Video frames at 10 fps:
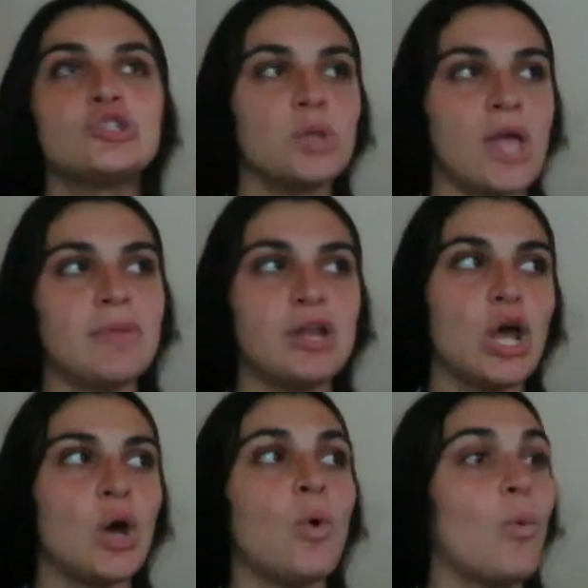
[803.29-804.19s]
So let me
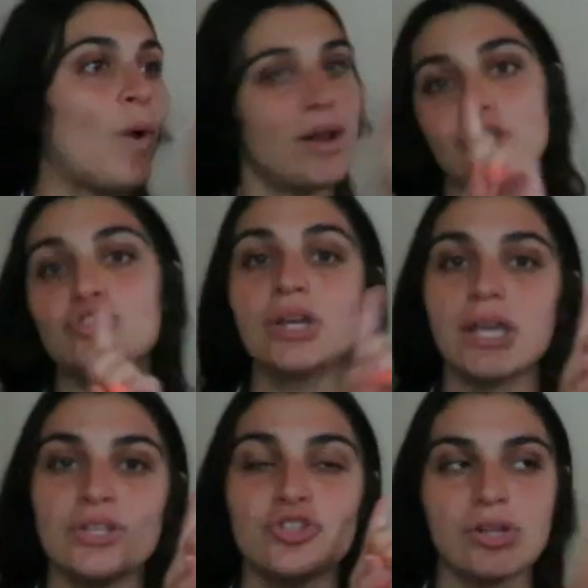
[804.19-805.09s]
know, when did your
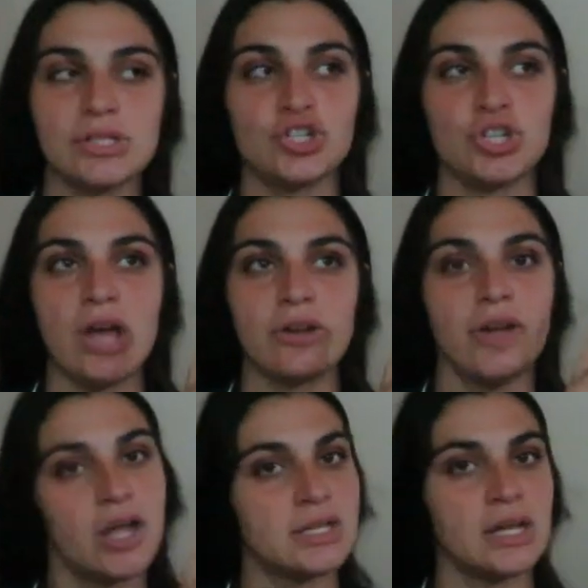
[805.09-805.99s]
kids transition out
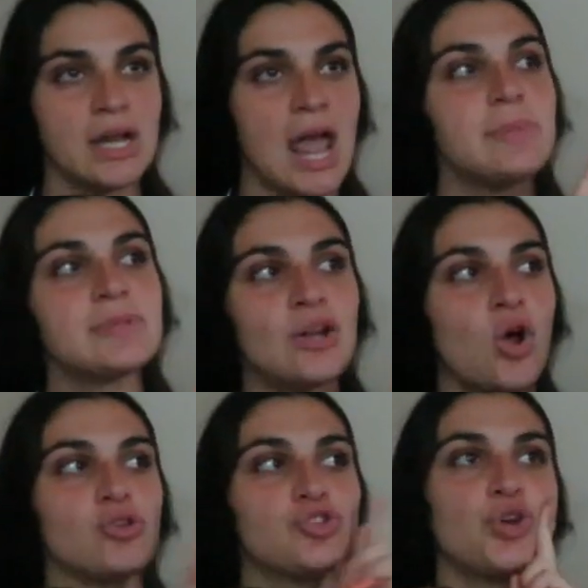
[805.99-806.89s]
of contact naps? And
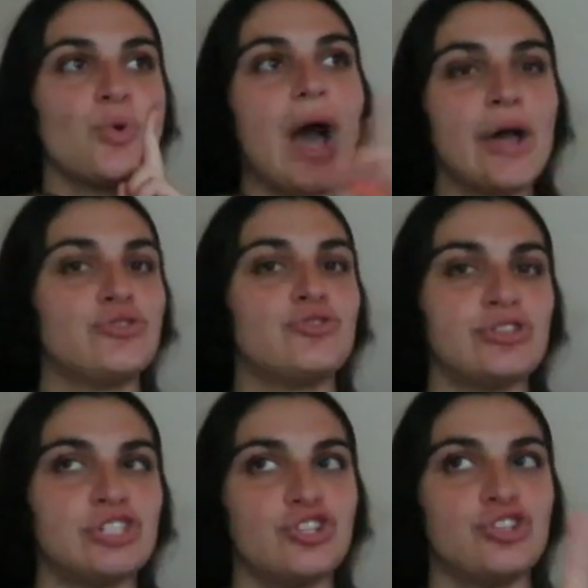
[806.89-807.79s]
also, how did you
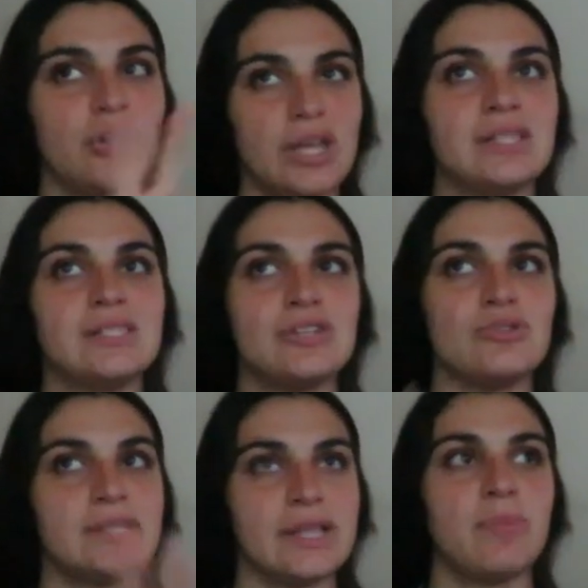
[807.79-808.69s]
transition your kids
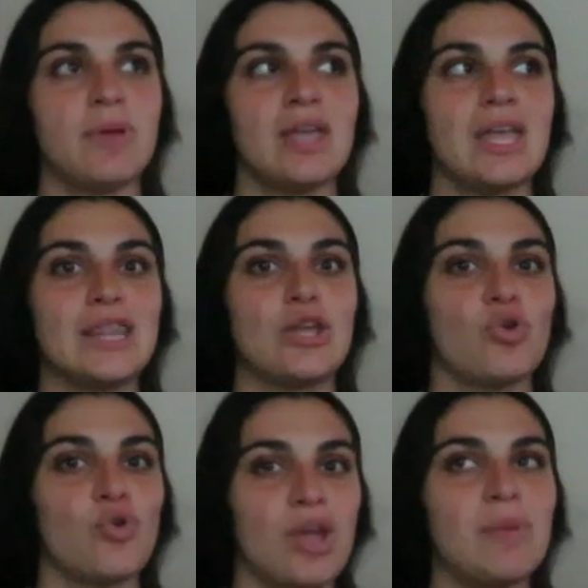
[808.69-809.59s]
into sleeping in
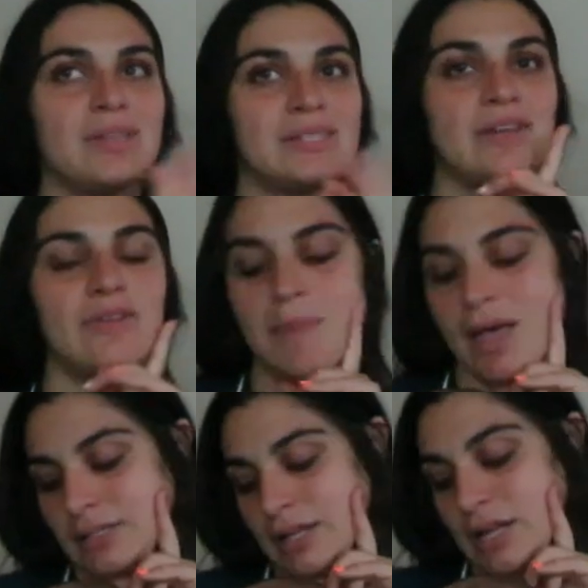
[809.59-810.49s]
their crib instead of in a
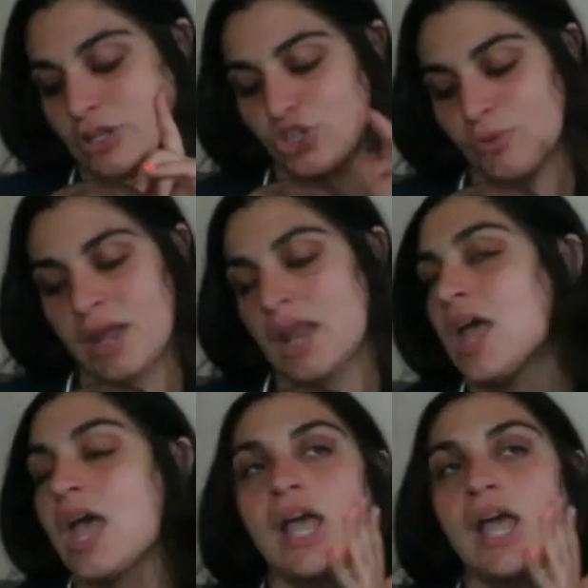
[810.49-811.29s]
bassinet next to your bed?